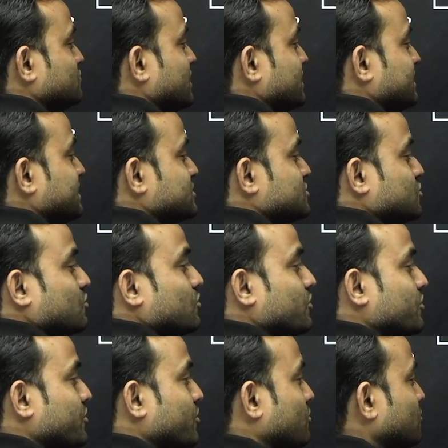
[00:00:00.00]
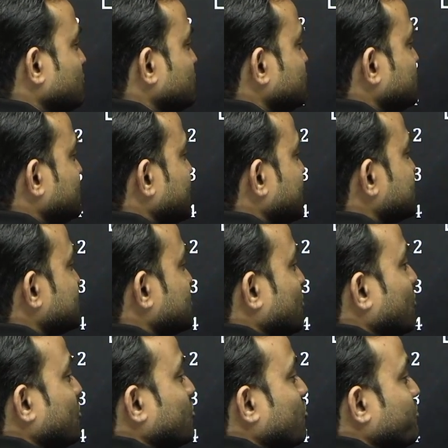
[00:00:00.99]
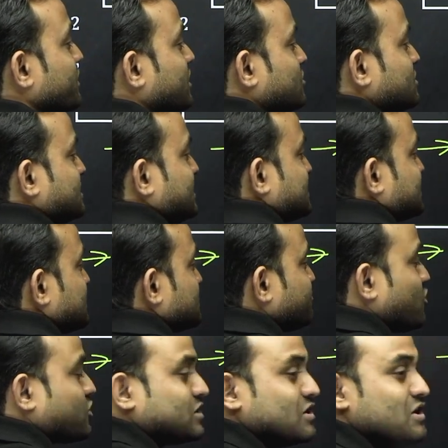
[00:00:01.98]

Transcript: This row? No. This row? No, because this is booked.